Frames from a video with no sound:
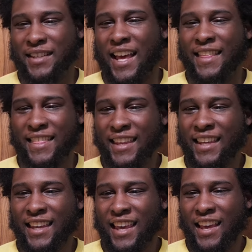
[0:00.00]
I
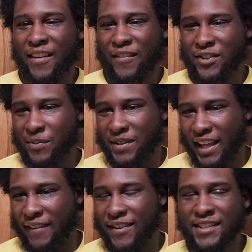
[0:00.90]
think, for some reason,
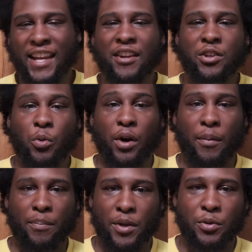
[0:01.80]
like, if his character were a
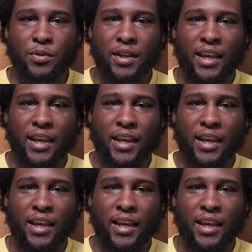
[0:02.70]
mute,